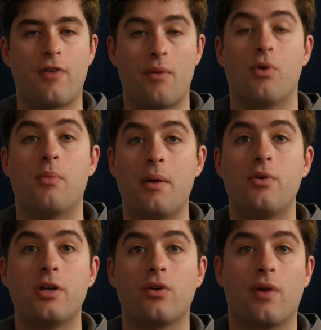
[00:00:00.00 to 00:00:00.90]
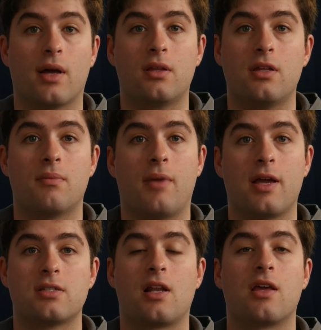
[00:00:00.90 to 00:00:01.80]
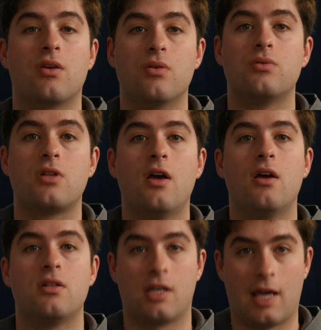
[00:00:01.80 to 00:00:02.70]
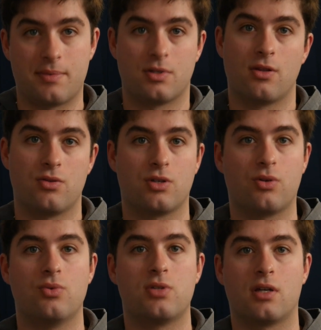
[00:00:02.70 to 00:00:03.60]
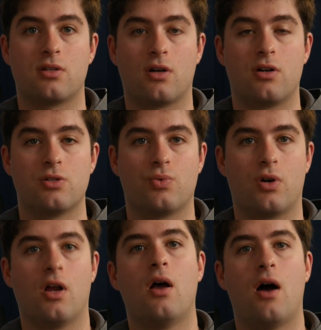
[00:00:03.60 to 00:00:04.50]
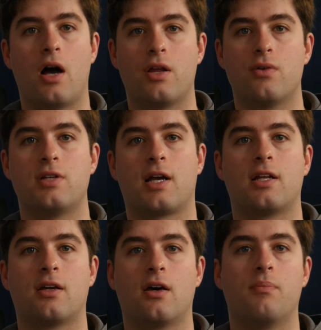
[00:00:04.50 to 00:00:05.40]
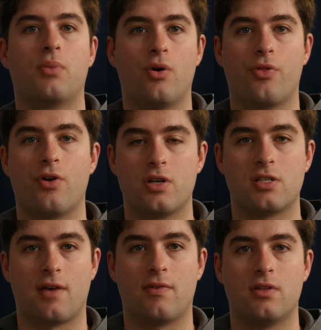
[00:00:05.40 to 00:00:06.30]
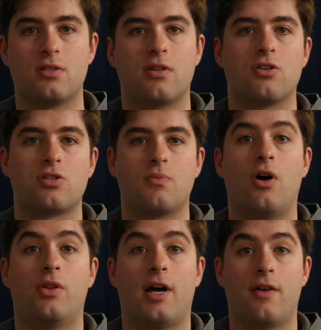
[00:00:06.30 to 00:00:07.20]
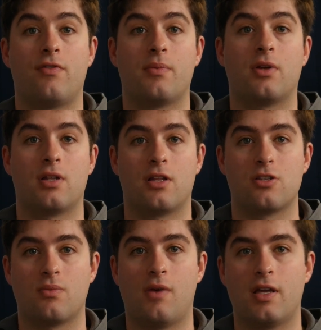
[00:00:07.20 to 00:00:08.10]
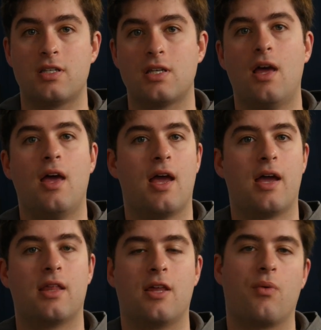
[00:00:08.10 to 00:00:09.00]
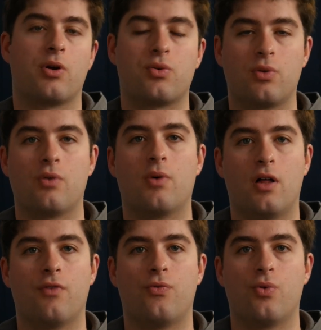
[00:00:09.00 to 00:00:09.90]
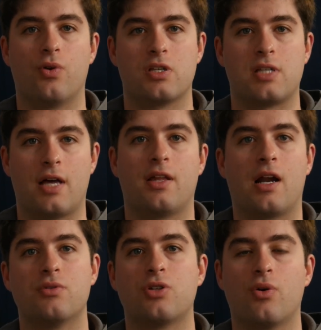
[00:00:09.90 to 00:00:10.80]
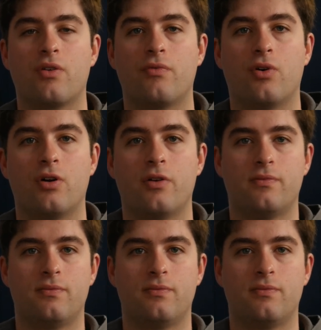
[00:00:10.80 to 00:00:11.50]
I'm remembering correctly, the mics that I used to capture those acoustic guitars were Audio-Technica Pro 37s. They're small diaphragm condenser mics, and they worked really well for the sound that I was going for.